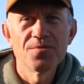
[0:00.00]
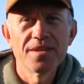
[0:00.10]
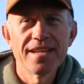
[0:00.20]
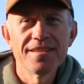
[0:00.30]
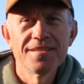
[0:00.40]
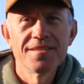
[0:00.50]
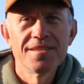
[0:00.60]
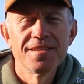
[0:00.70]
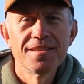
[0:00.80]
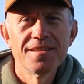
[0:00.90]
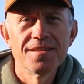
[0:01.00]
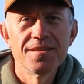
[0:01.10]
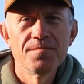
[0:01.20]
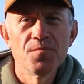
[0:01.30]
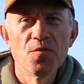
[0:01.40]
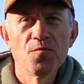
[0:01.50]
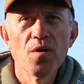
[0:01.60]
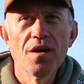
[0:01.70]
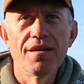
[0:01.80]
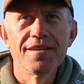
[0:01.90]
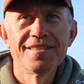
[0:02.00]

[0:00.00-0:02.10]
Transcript: then, au revoir.